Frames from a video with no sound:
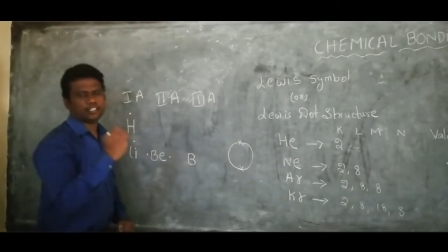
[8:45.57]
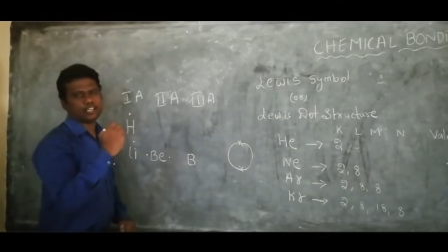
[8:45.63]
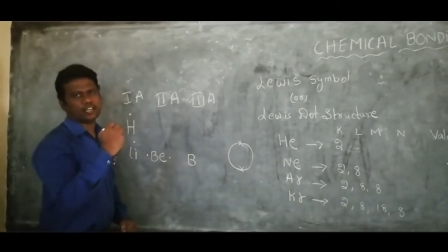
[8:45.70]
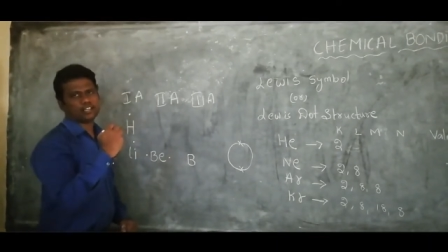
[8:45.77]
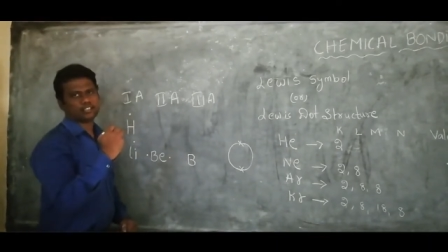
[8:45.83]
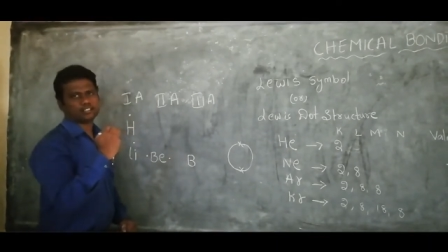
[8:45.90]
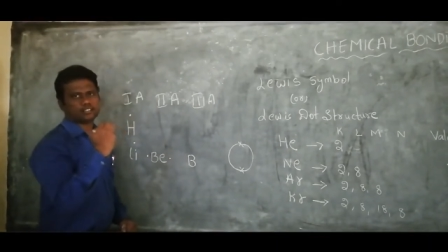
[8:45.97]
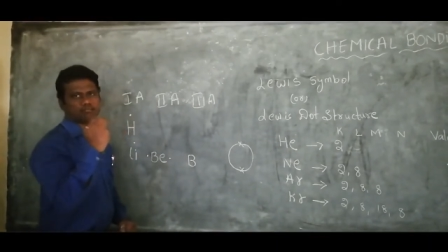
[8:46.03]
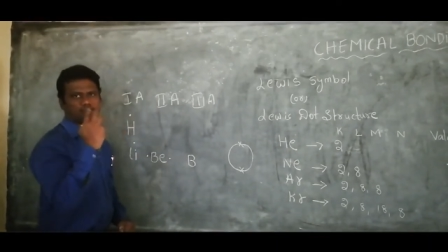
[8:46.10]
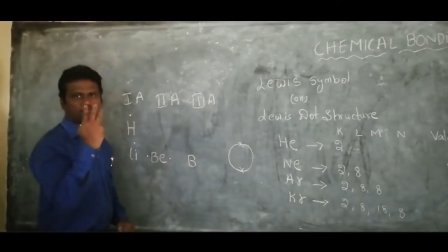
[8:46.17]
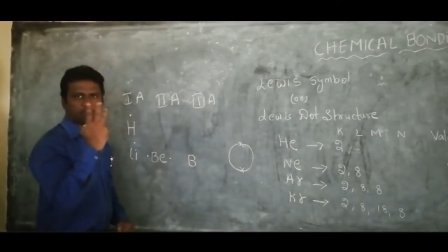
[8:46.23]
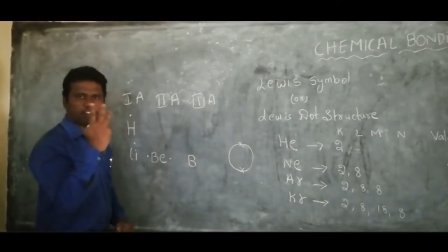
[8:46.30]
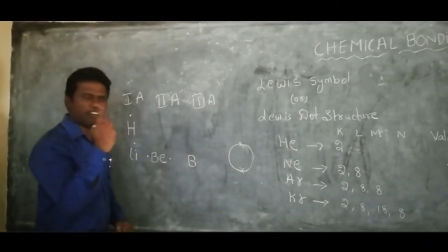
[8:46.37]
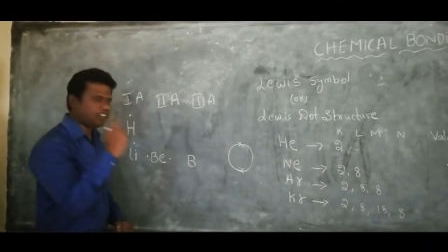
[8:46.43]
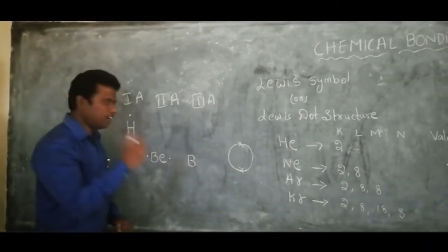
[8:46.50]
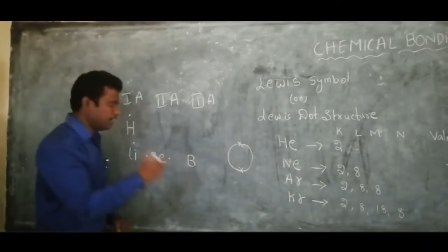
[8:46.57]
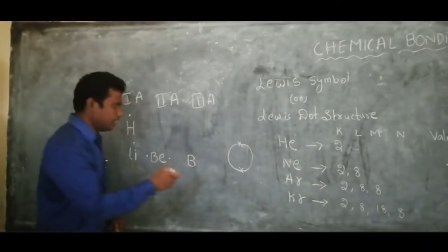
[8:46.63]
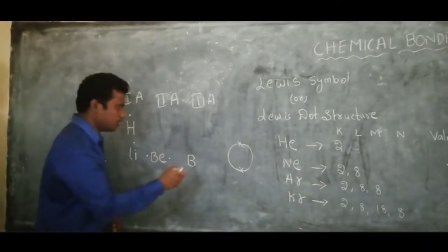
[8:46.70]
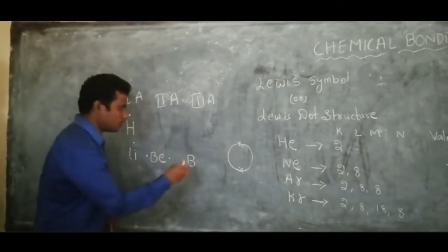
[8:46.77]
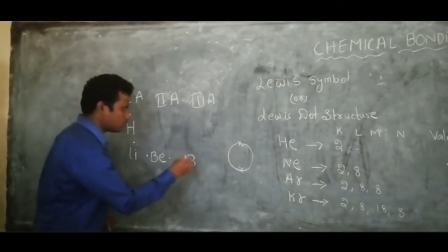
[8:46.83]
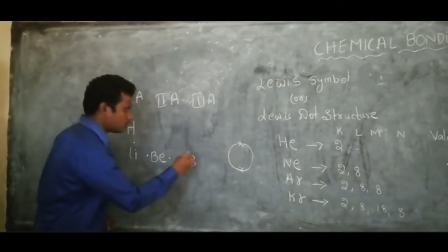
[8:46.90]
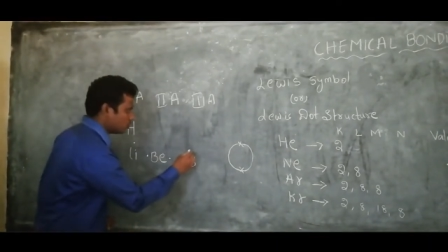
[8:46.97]
yes, three
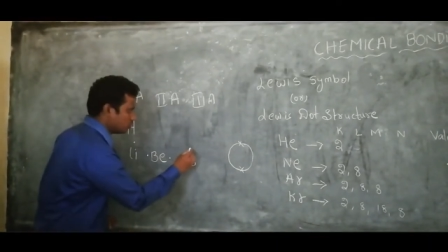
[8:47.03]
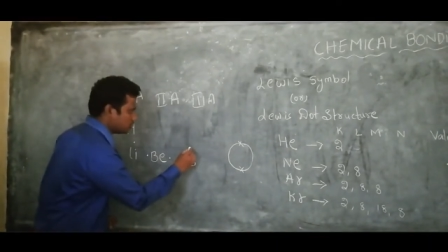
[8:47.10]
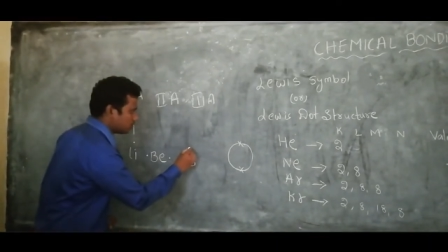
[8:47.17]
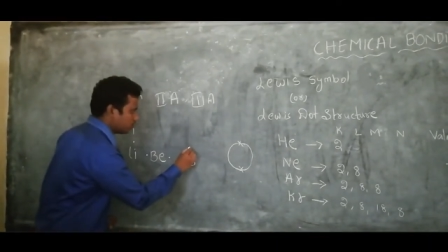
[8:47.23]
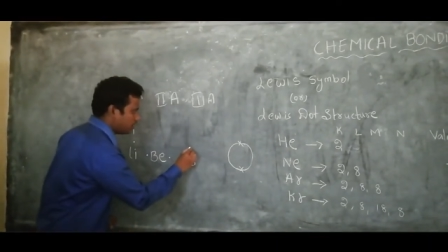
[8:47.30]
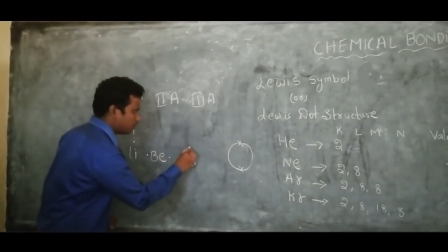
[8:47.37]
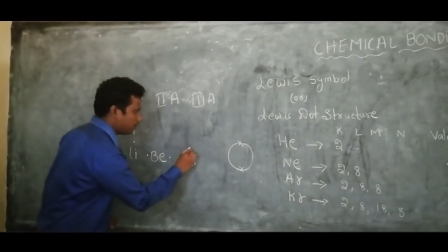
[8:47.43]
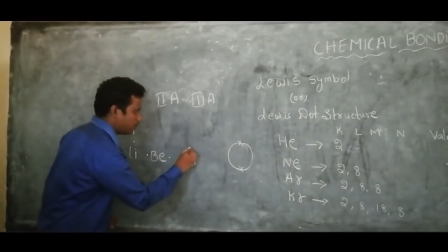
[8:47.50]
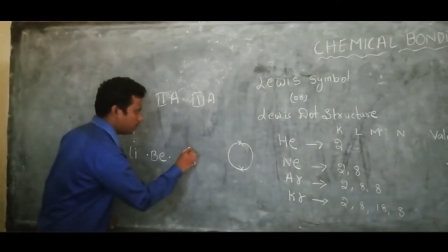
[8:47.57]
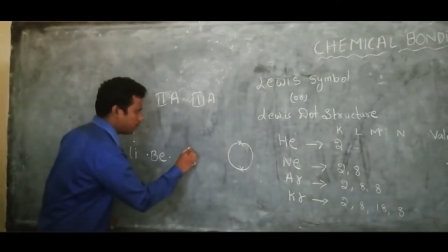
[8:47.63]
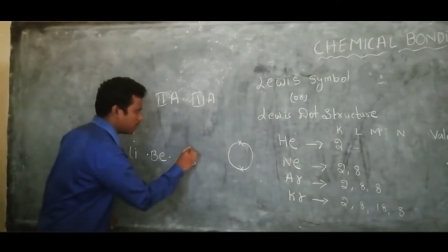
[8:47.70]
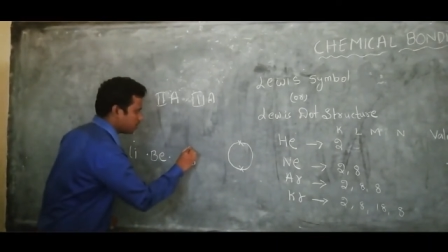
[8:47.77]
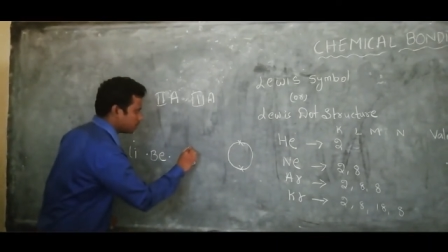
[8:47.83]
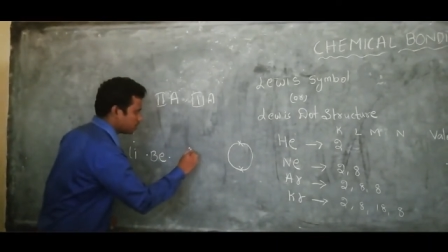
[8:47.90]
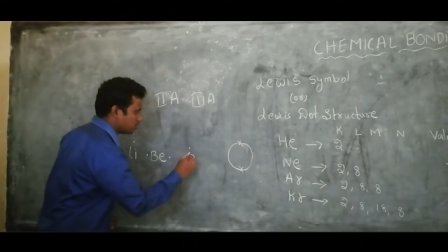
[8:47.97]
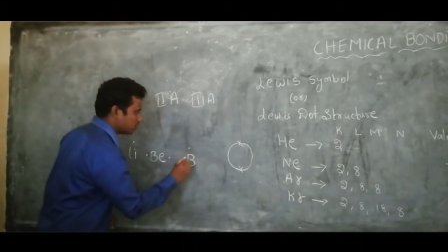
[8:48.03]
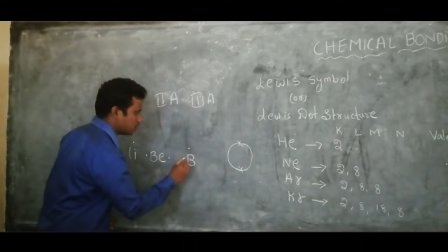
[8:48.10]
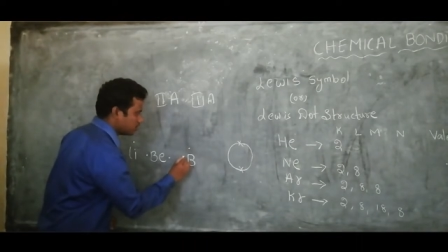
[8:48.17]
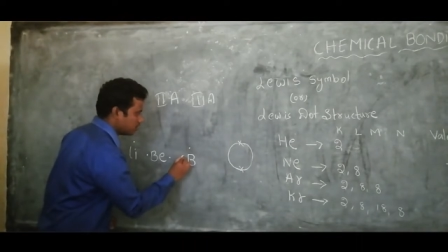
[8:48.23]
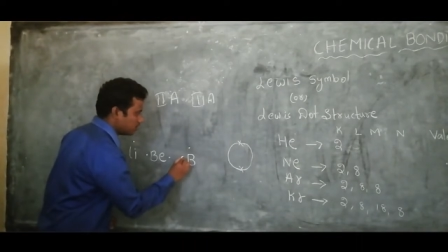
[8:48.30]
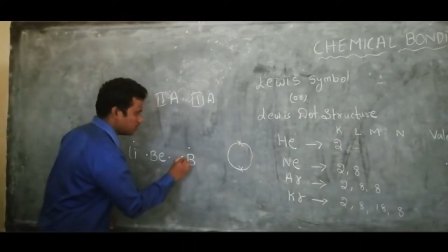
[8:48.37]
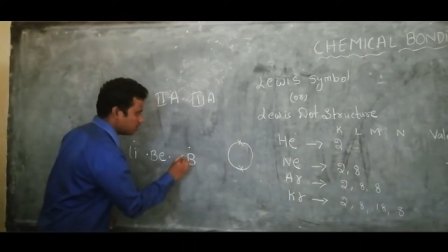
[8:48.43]
electrons will be present.